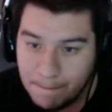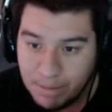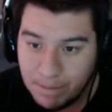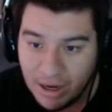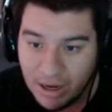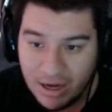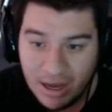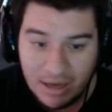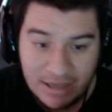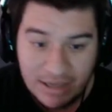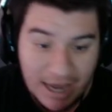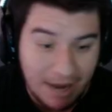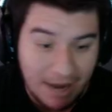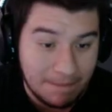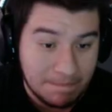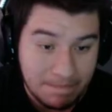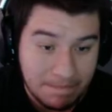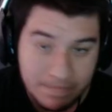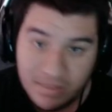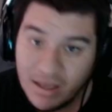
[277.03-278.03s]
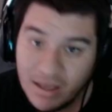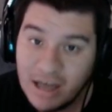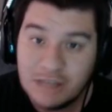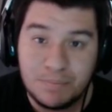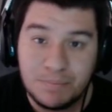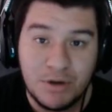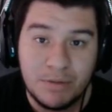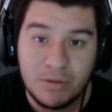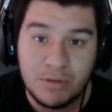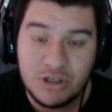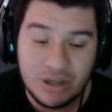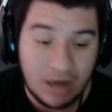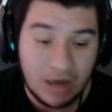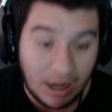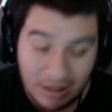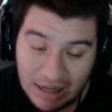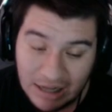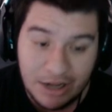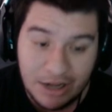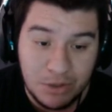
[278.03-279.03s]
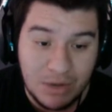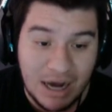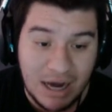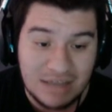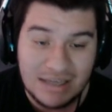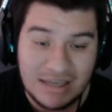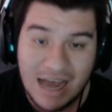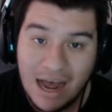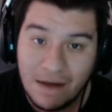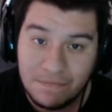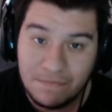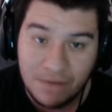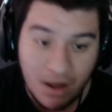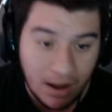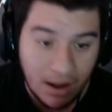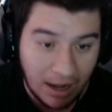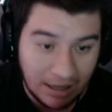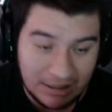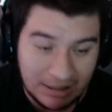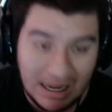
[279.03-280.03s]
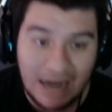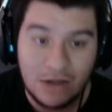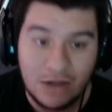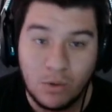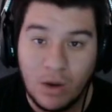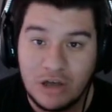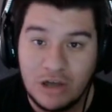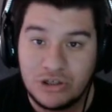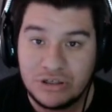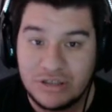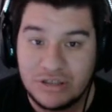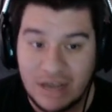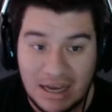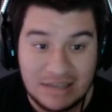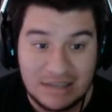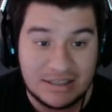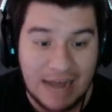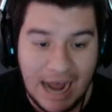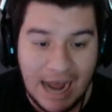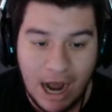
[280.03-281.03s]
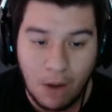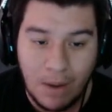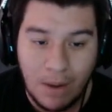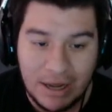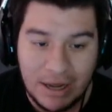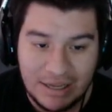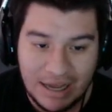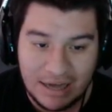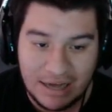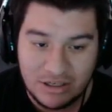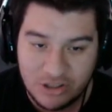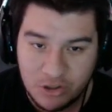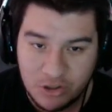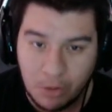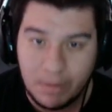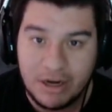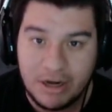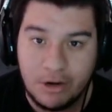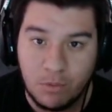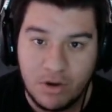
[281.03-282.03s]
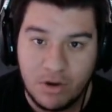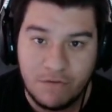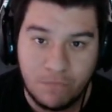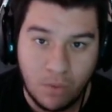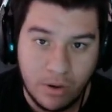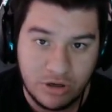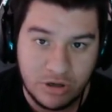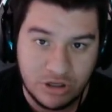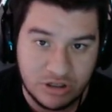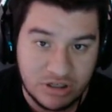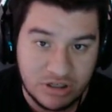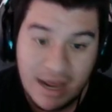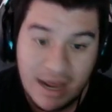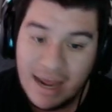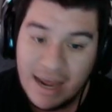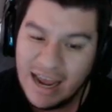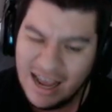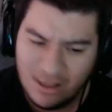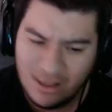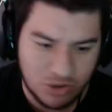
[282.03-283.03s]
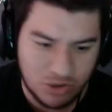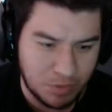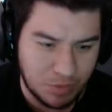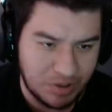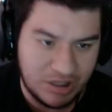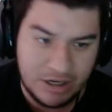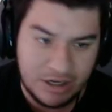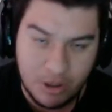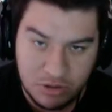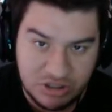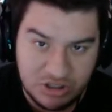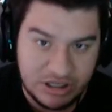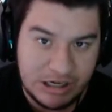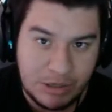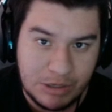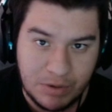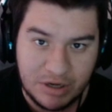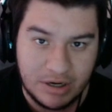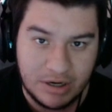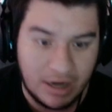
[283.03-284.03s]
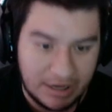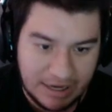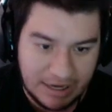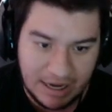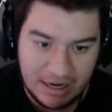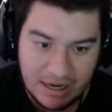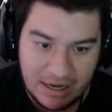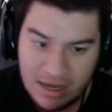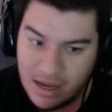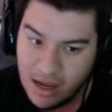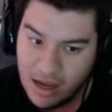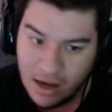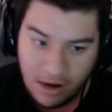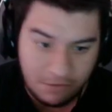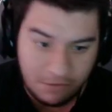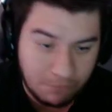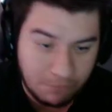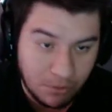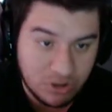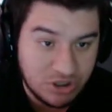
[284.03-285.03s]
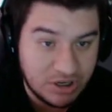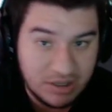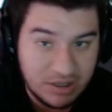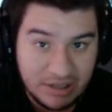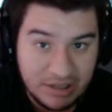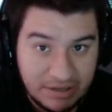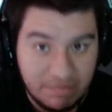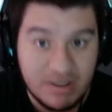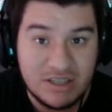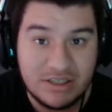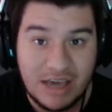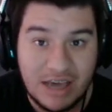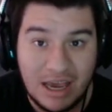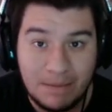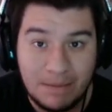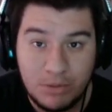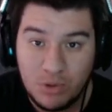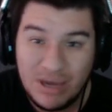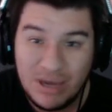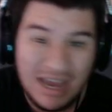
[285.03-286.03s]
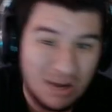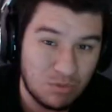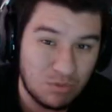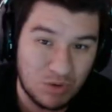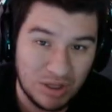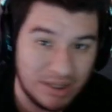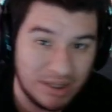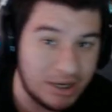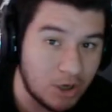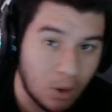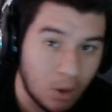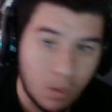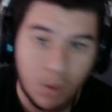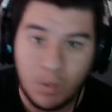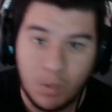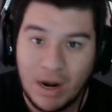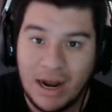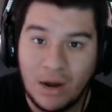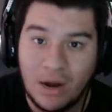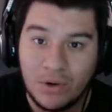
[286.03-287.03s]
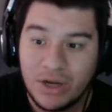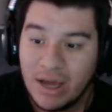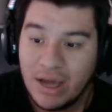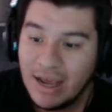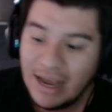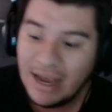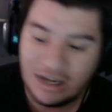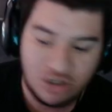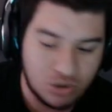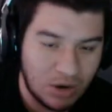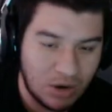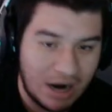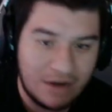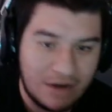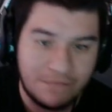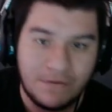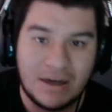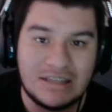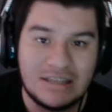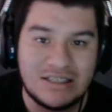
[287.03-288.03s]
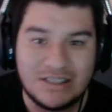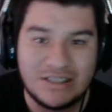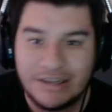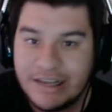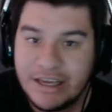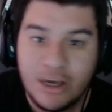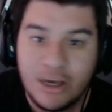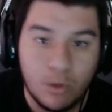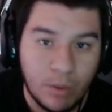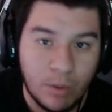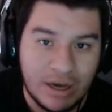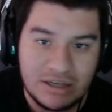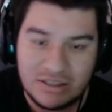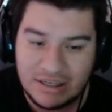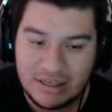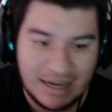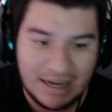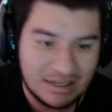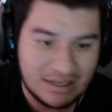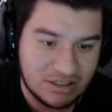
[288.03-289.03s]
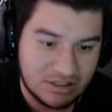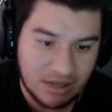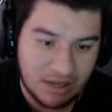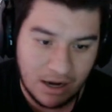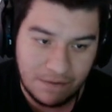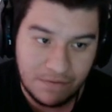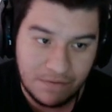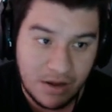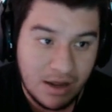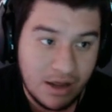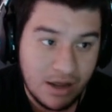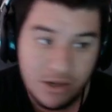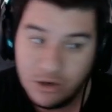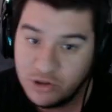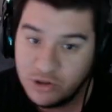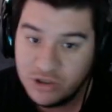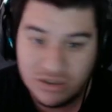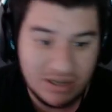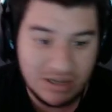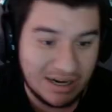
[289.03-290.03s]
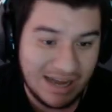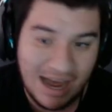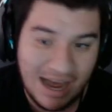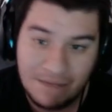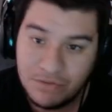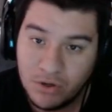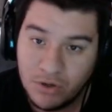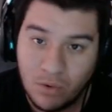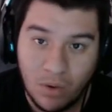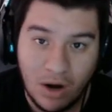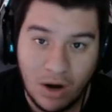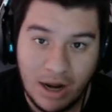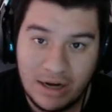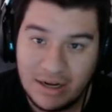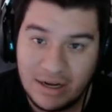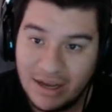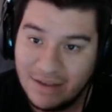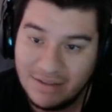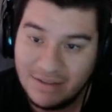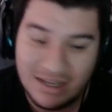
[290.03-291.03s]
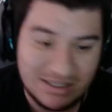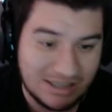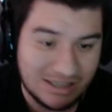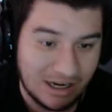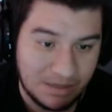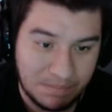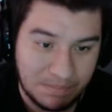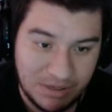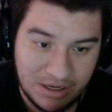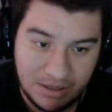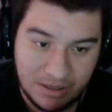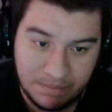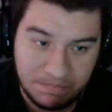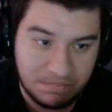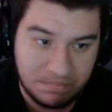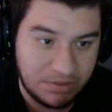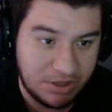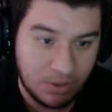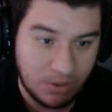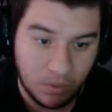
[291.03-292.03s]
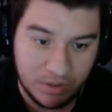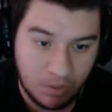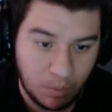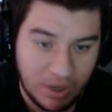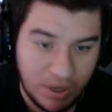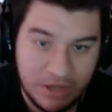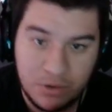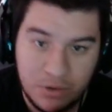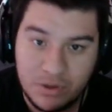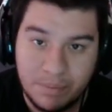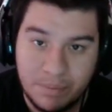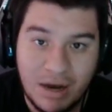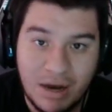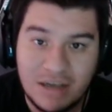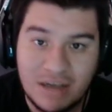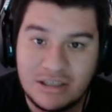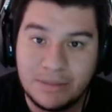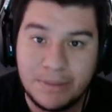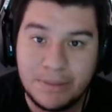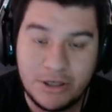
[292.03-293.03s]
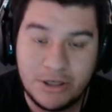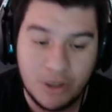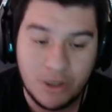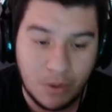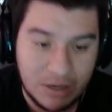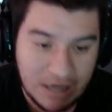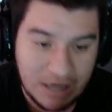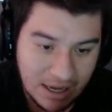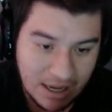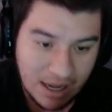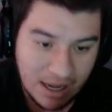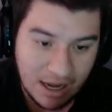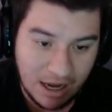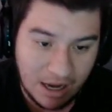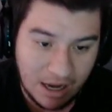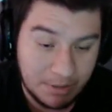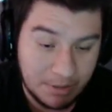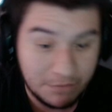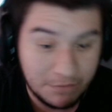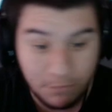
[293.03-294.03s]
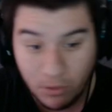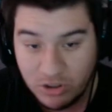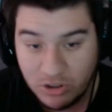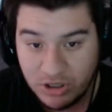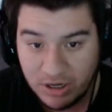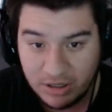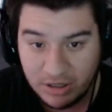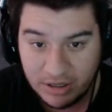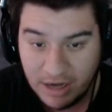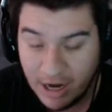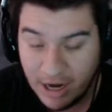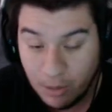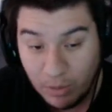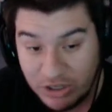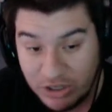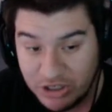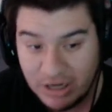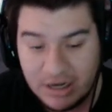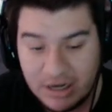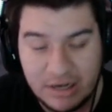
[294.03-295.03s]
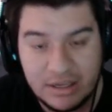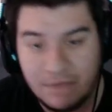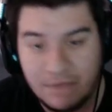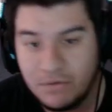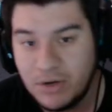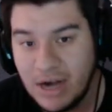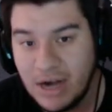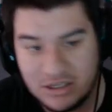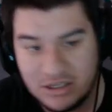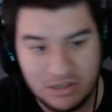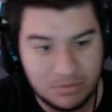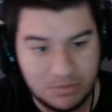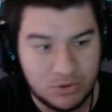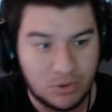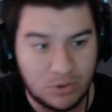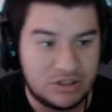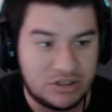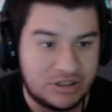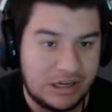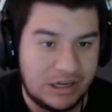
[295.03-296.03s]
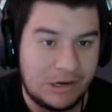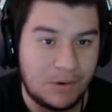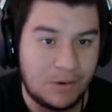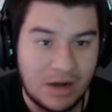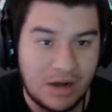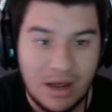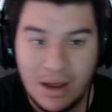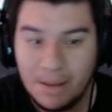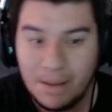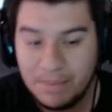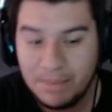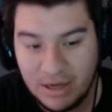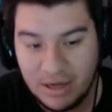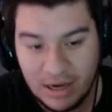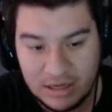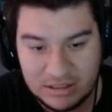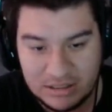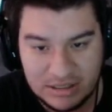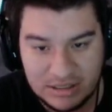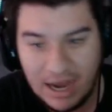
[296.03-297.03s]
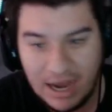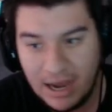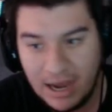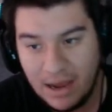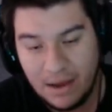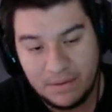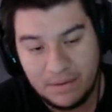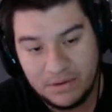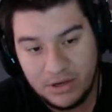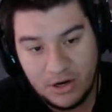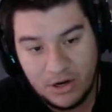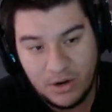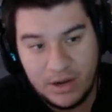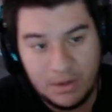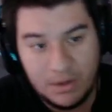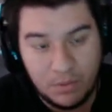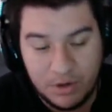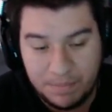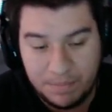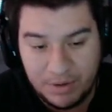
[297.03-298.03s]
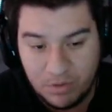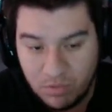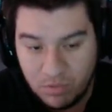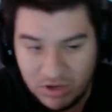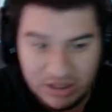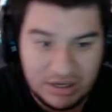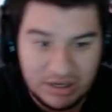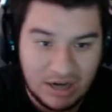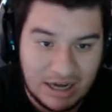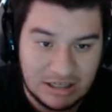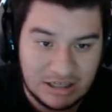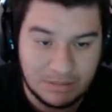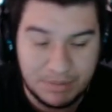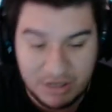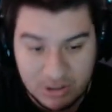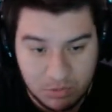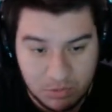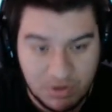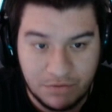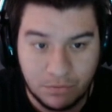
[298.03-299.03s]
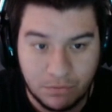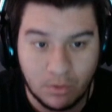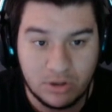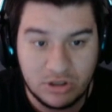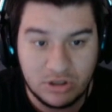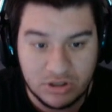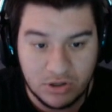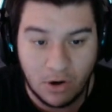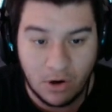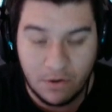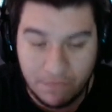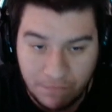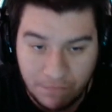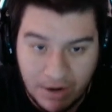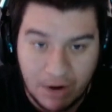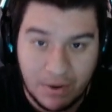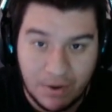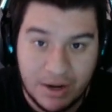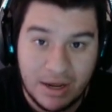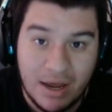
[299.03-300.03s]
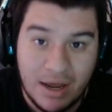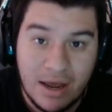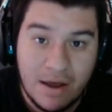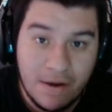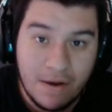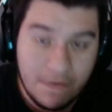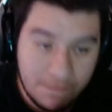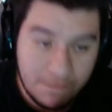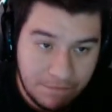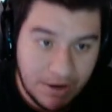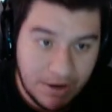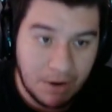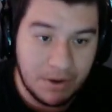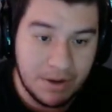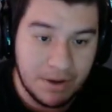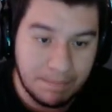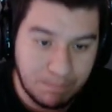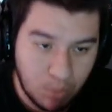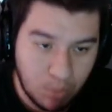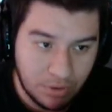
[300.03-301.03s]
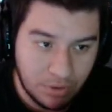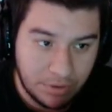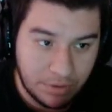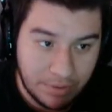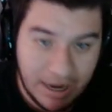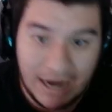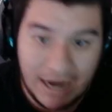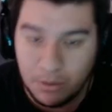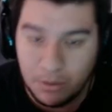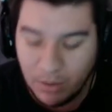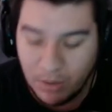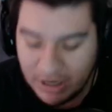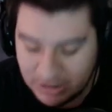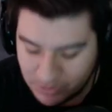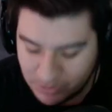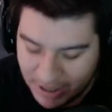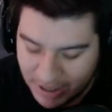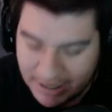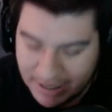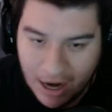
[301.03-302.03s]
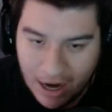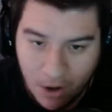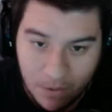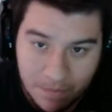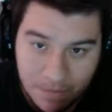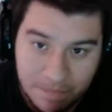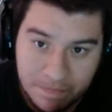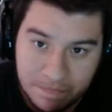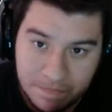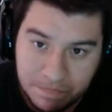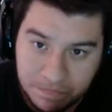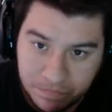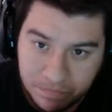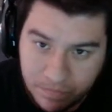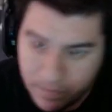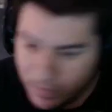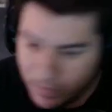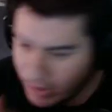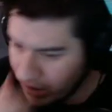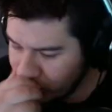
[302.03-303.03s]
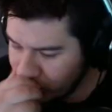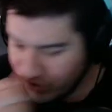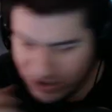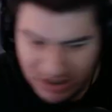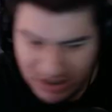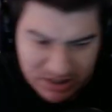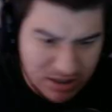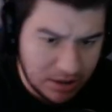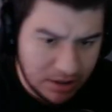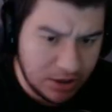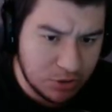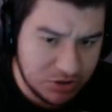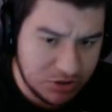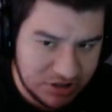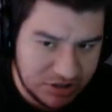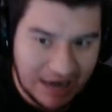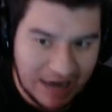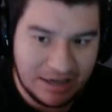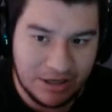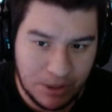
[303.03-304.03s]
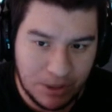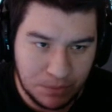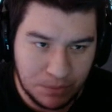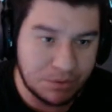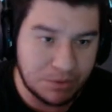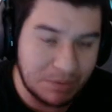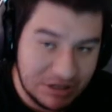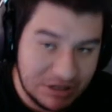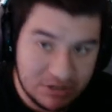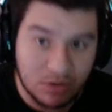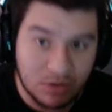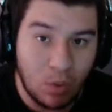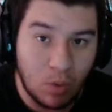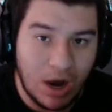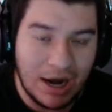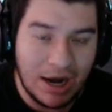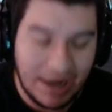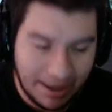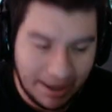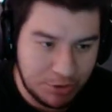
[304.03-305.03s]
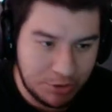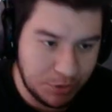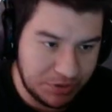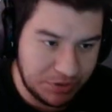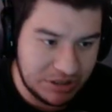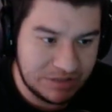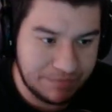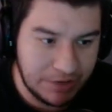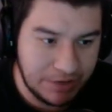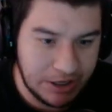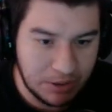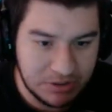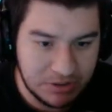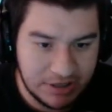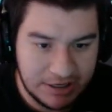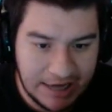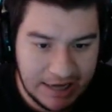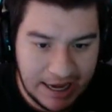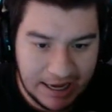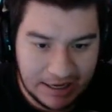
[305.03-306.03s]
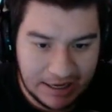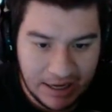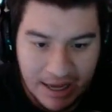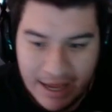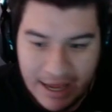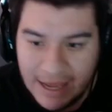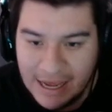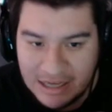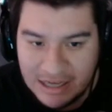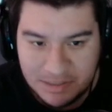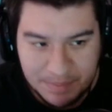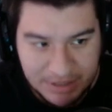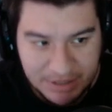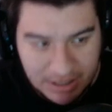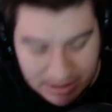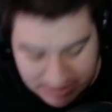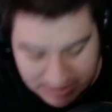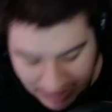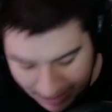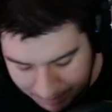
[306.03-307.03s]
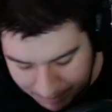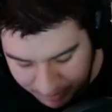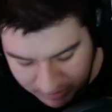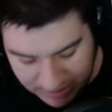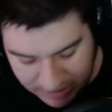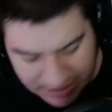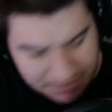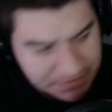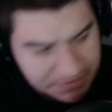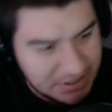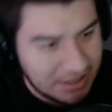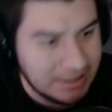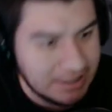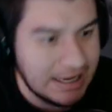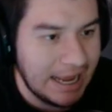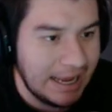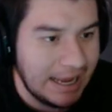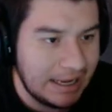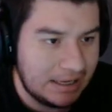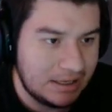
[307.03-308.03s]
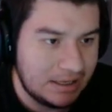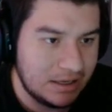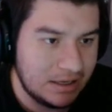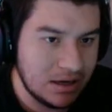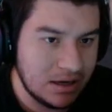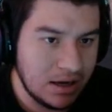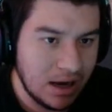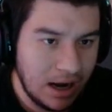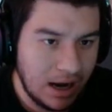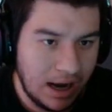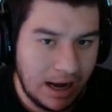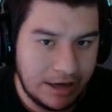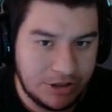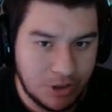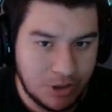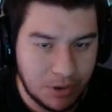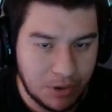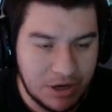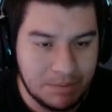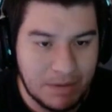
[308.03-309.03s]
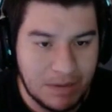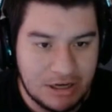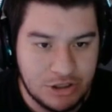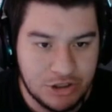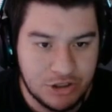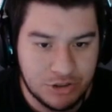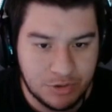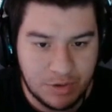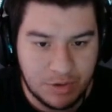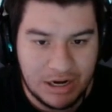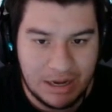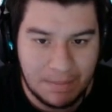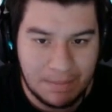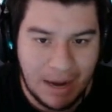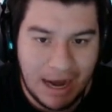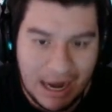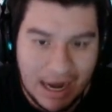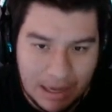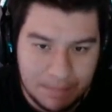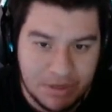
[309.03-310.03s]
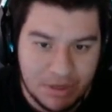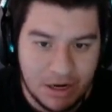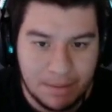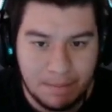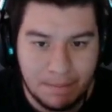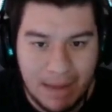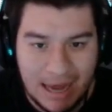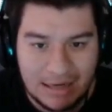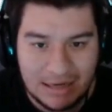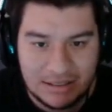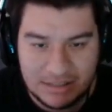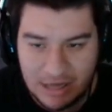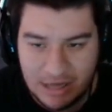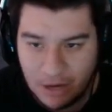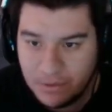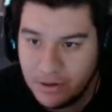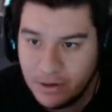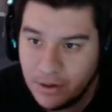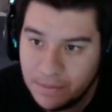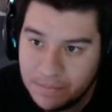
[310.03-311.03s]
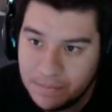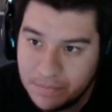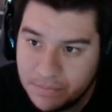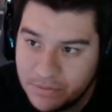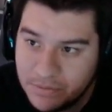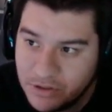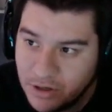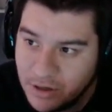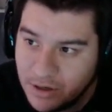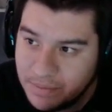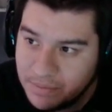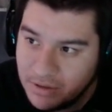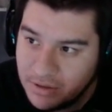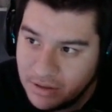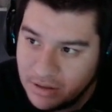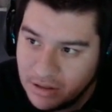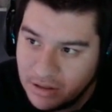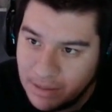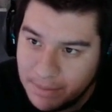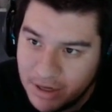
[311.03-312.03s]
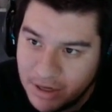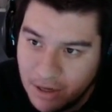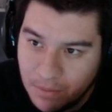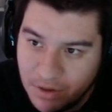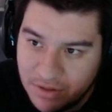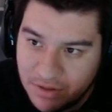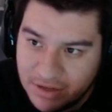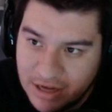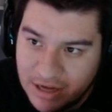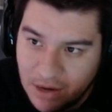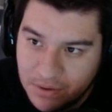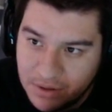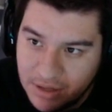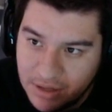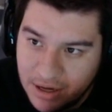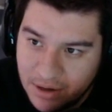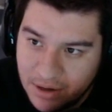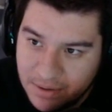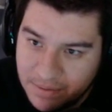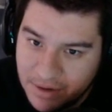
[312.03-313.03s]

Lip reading: But yeah, That's pretty much it. A lot of you guys have a lot of questions as to how I get so many reforges, and there's really no secret. Again, unfortunately in this game, you can't really go around and try to find sneaky ways to get stuff. You're just going to have to grind, and that's going to be the only way you could possibly do it. Unfortunately, I wish I could give you guys some sort of secret because, it would have been really nice because reforges are very, very important. Anyways, right now, just as a little side the reason why I'm doing this video today is because I believe today, during my stream, I am going to max out... Oh, sorry. Let me get rid of the calculator.